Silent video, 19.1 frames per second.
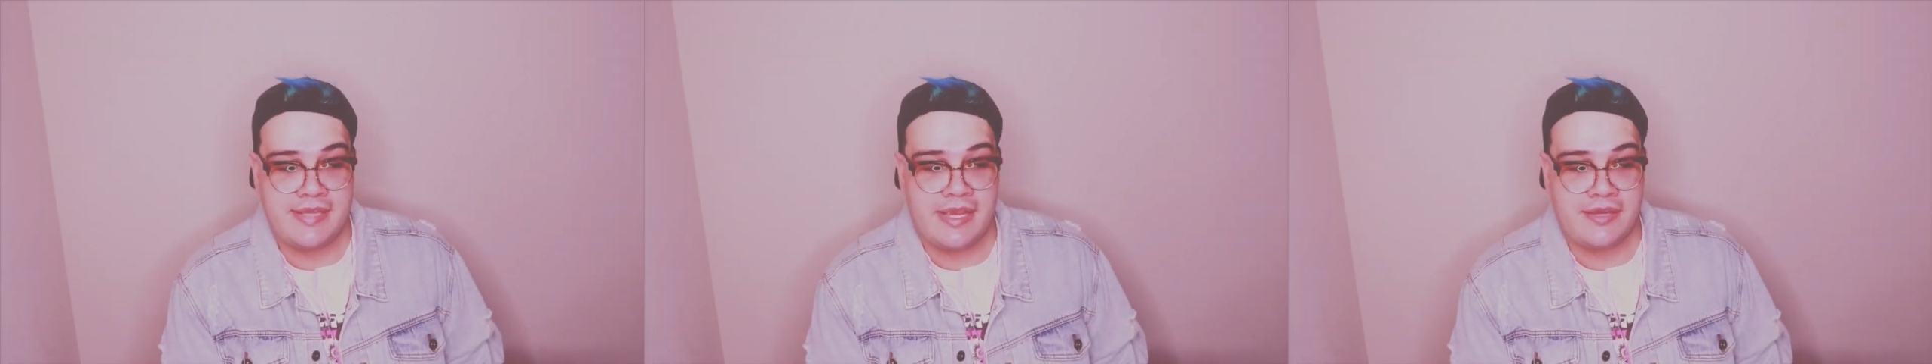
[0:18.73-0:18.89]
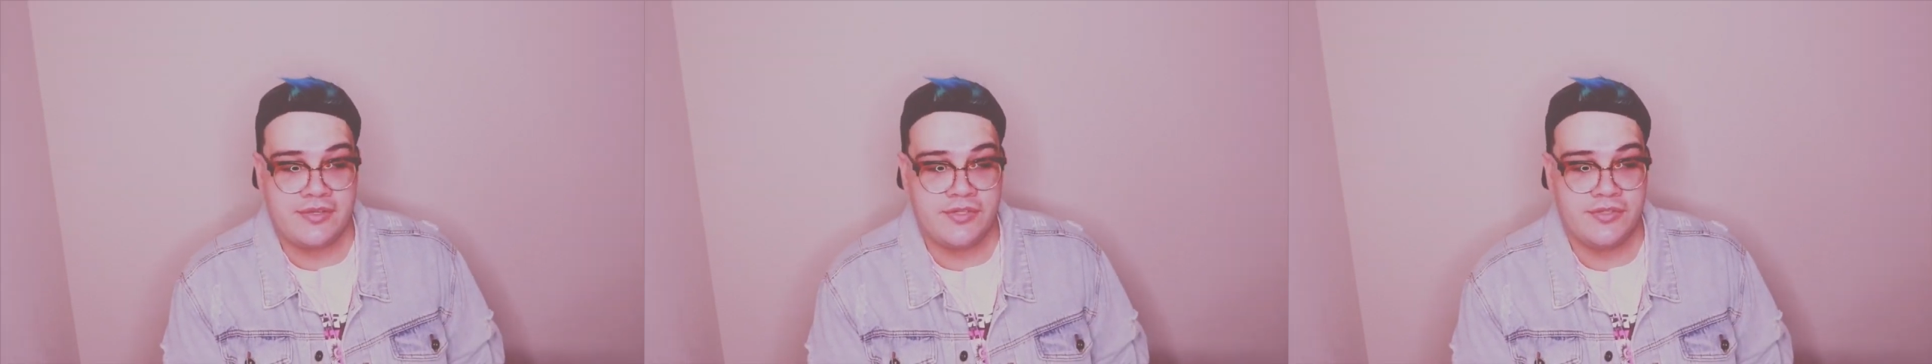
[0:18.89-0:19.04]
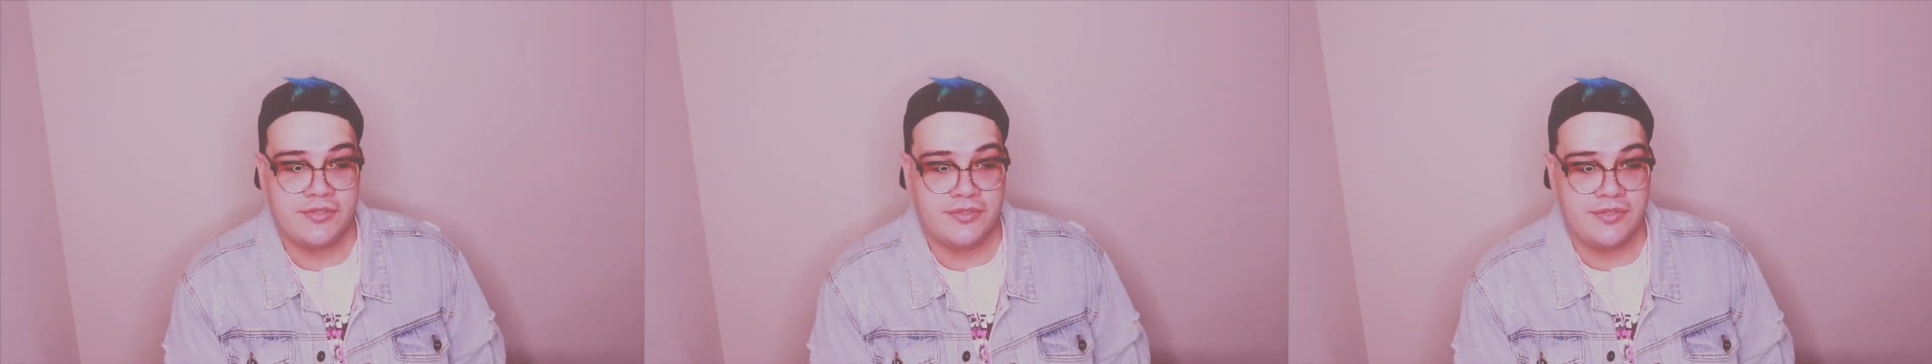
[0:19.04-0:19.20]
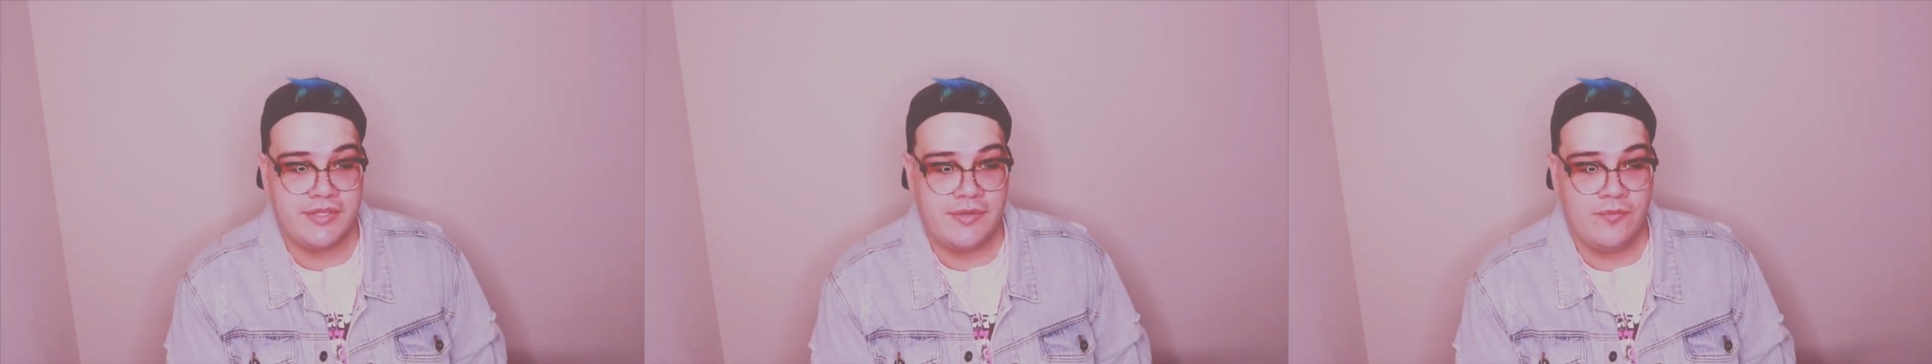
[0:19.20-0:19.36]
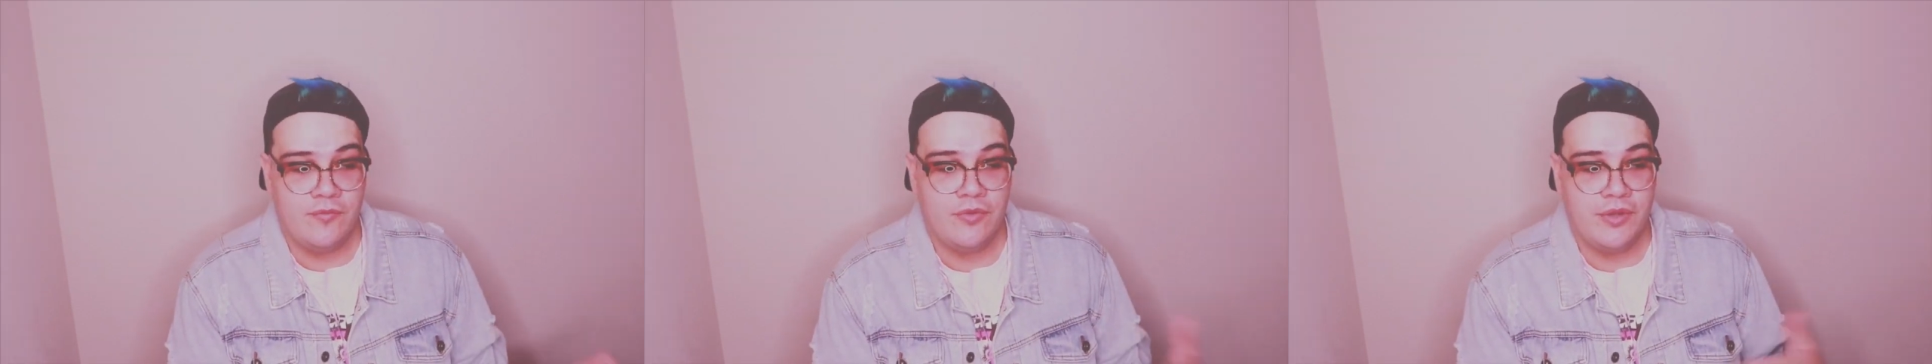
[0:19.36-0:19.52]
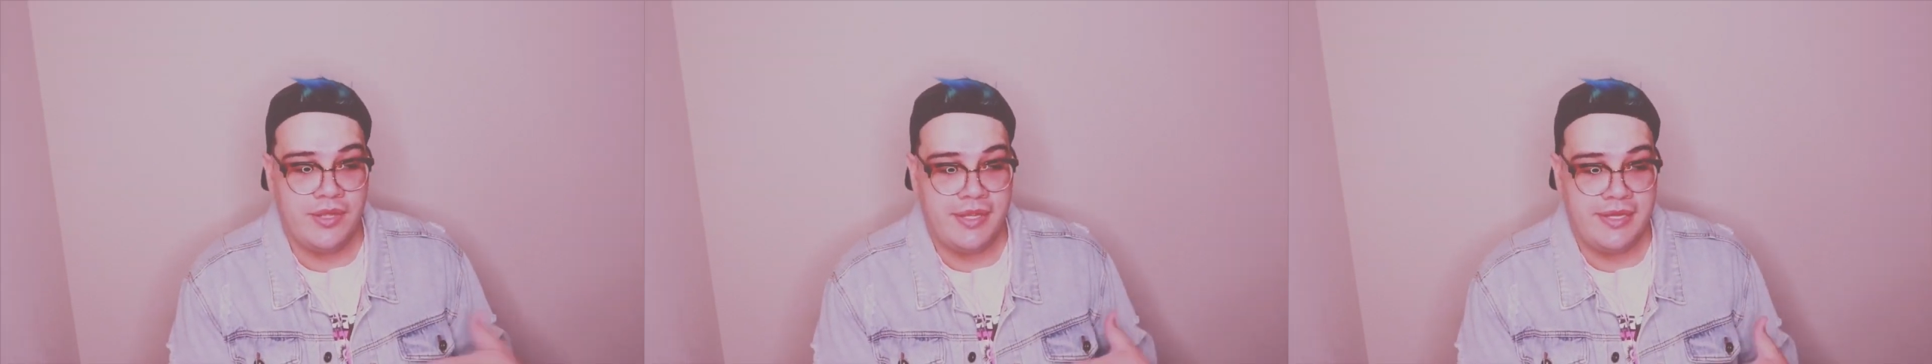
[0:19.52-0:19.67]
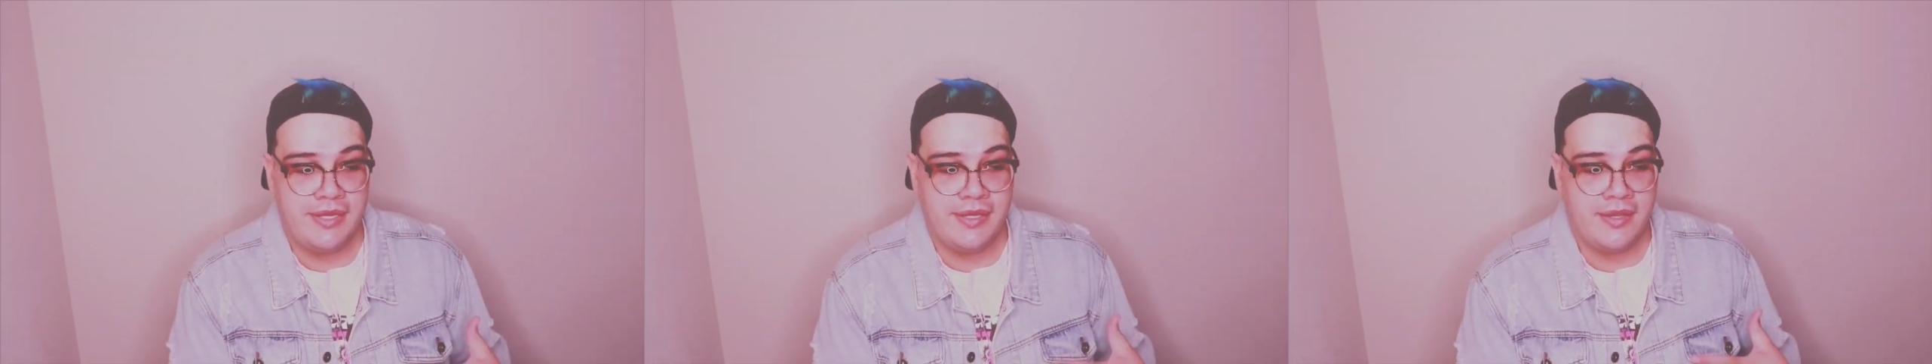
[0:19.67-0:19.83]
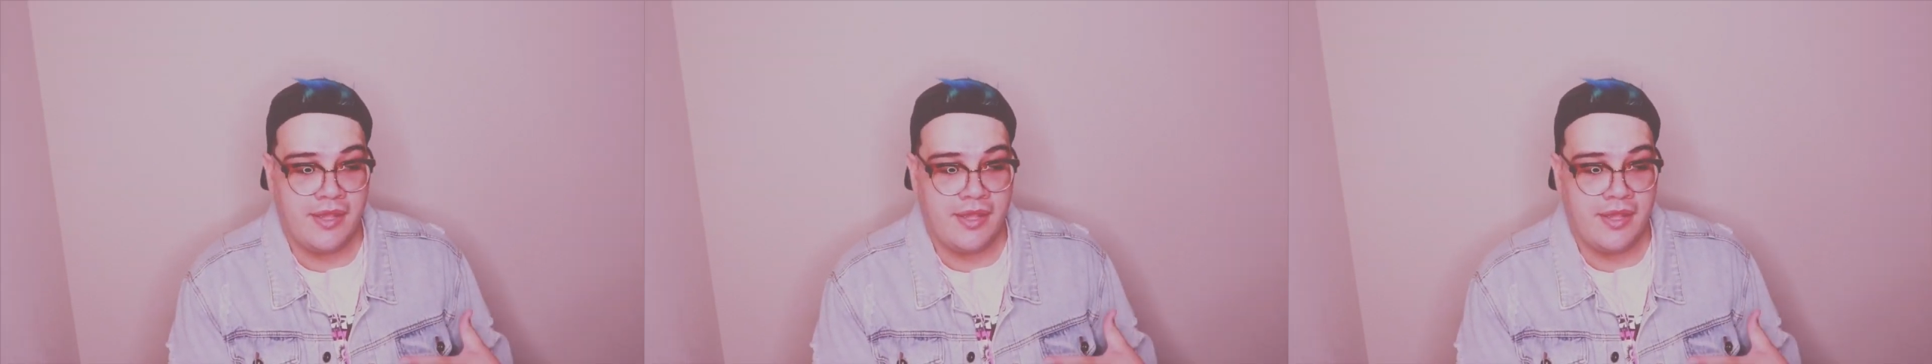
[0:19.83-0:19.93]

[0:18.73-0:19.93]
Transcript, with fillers: actually what